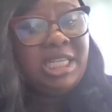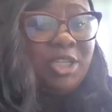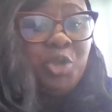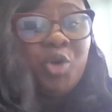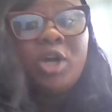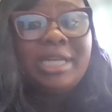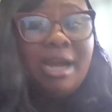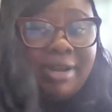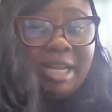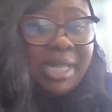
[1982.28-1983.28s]
that should
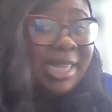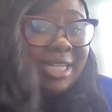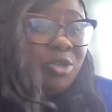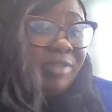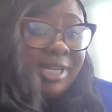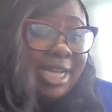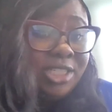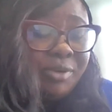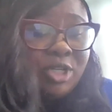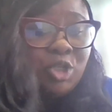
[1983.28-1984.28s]
ordinarily be that of the
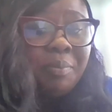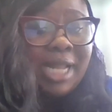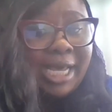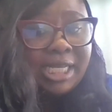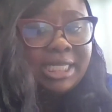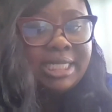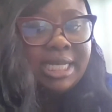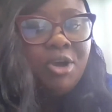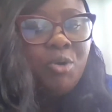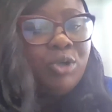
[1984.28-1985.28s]
Nigerian suppliers
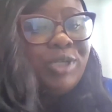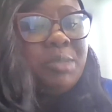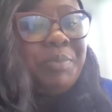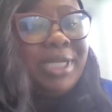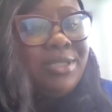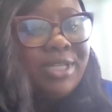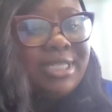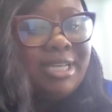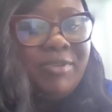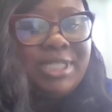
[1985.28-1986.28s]
with respect to the
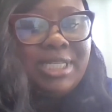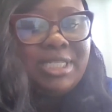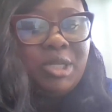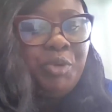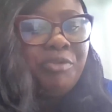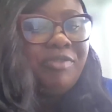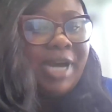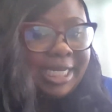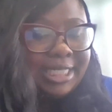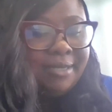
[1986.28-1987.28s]
services they
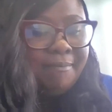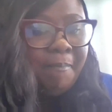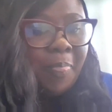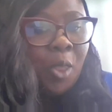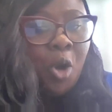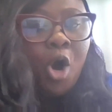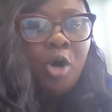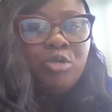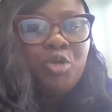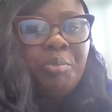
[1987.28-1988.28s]
provide.
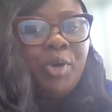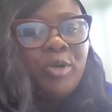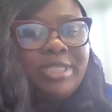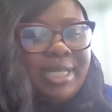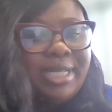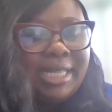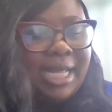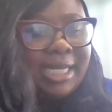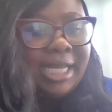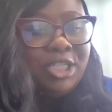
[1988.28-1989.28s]
Also, Bolt stated
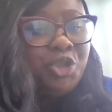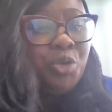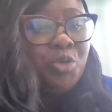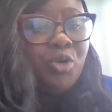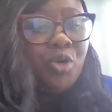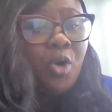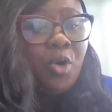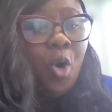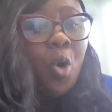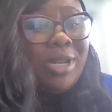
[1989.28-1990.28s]
that it should
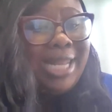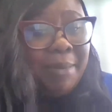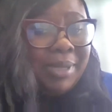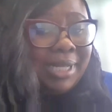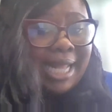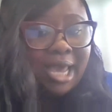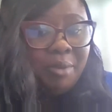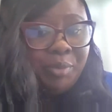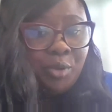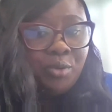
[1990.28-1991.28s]
only be
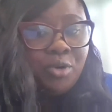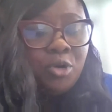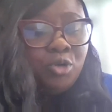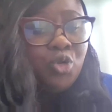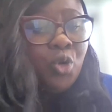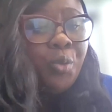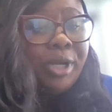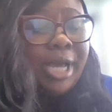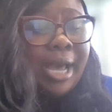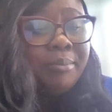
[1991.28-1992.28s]
liable
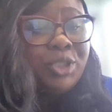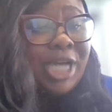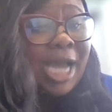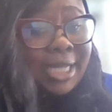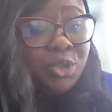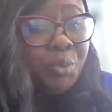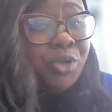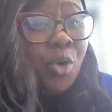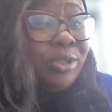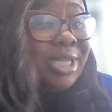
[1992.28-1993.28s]
to charge,
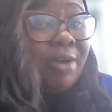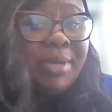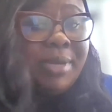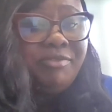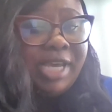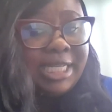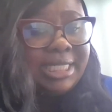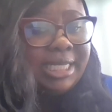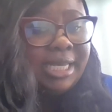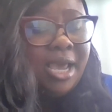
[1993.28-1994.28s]
withhold, and remit
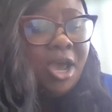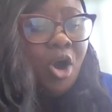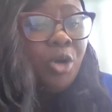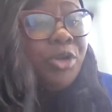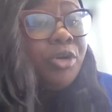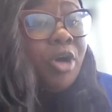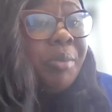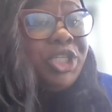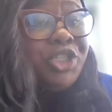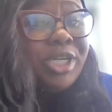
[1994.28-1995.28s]
VAT on the
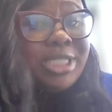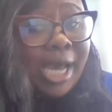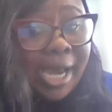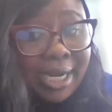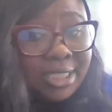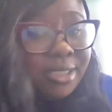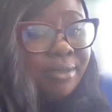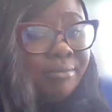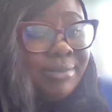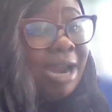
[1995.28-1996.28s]
commissions earned
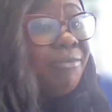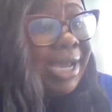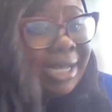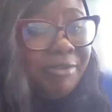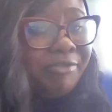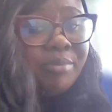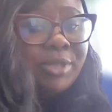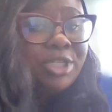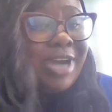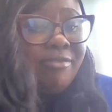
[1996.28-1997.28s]
directly from
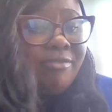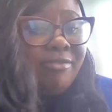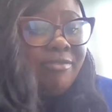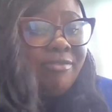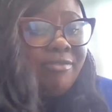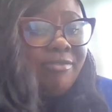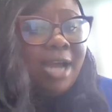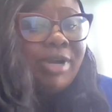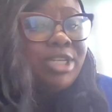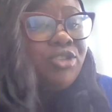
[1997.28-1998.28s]
the drivers
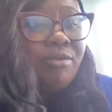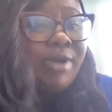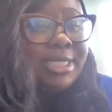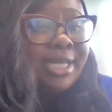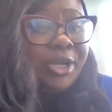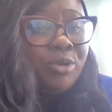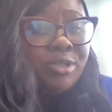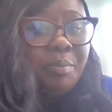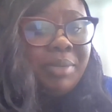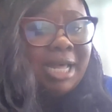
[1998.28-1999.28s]
and restaurants that use
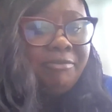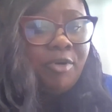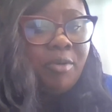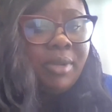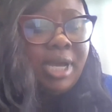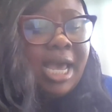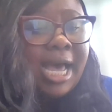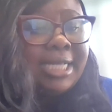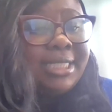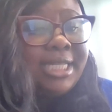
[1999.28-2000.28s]
the platform,
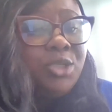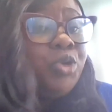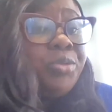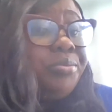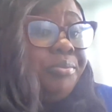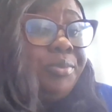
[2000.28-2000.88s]
as this would